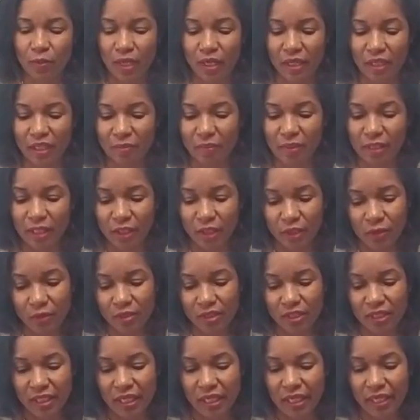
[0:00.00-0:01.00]
we're going to be
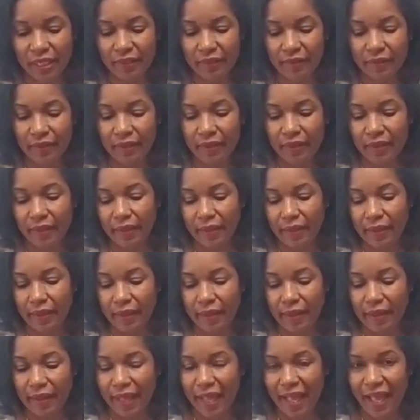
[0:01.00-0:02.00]
using
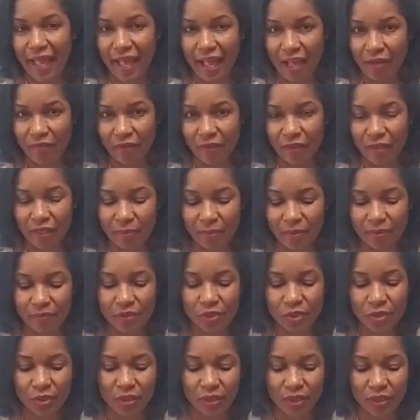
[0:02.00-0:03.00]
a half a cup of
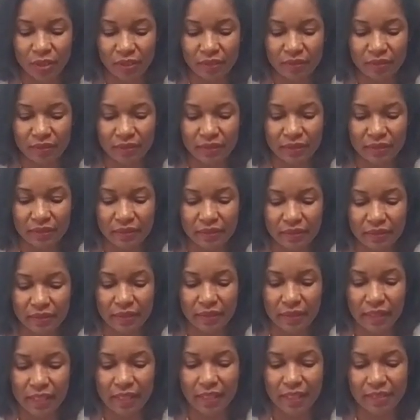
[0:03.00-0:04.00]
sugar,
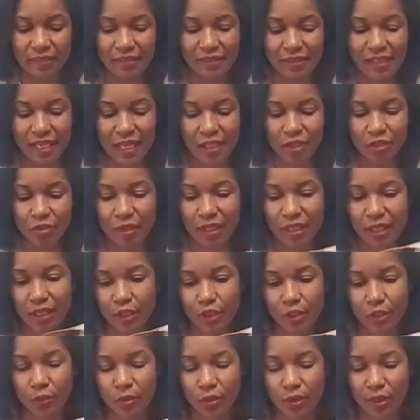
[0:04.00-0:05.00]
and this is actually a
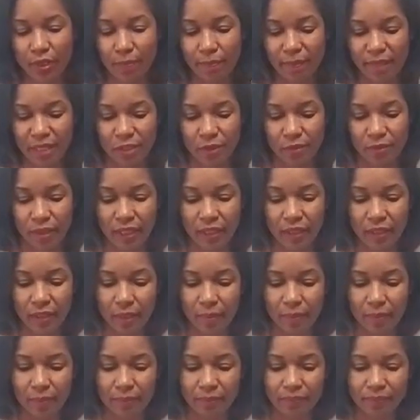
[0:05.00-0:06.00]
2-cup measuring
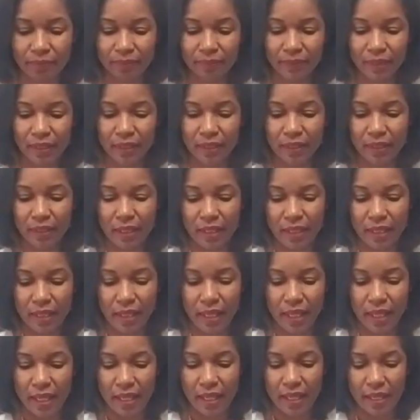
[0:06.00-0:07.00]
cup,
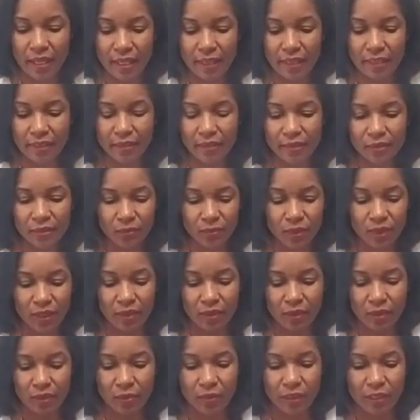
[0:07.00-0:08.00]
and we
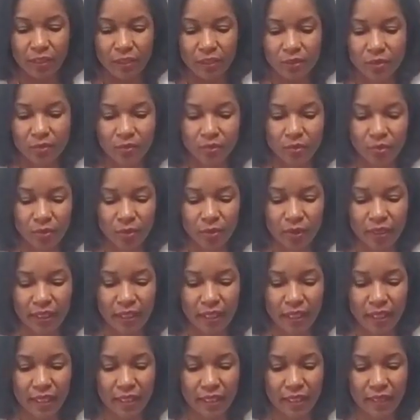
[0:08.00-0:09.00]
are going to pour it
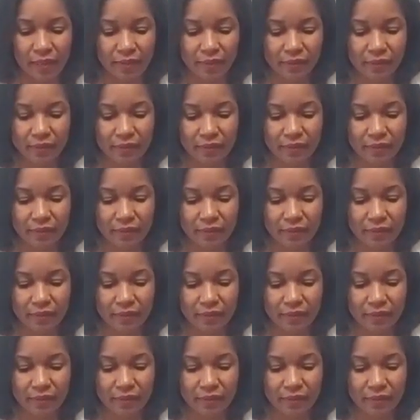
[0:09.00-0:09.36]
in,